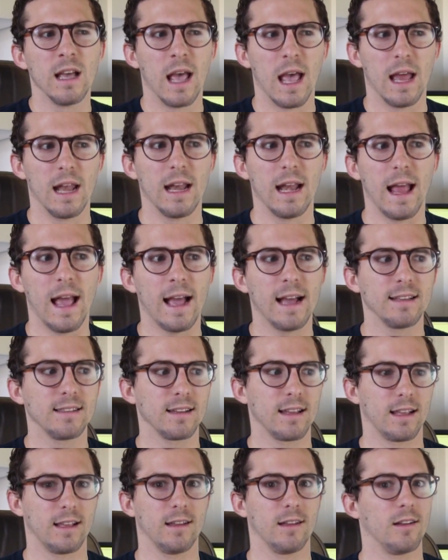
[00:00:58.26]
and it adds
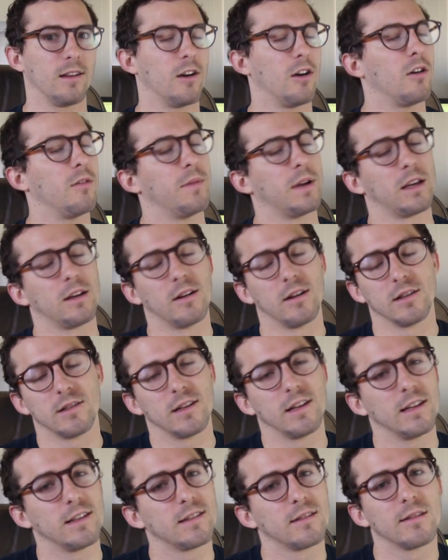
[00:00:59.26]
like, oh my gosh,
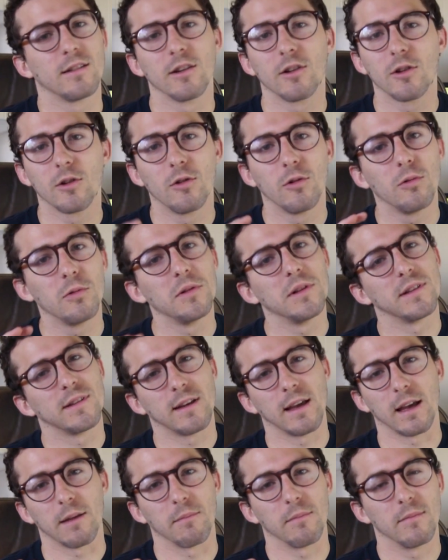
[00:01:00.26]
it's the coolest
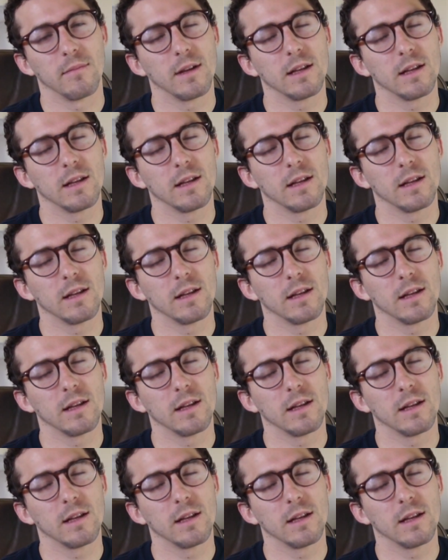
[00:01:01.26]
game.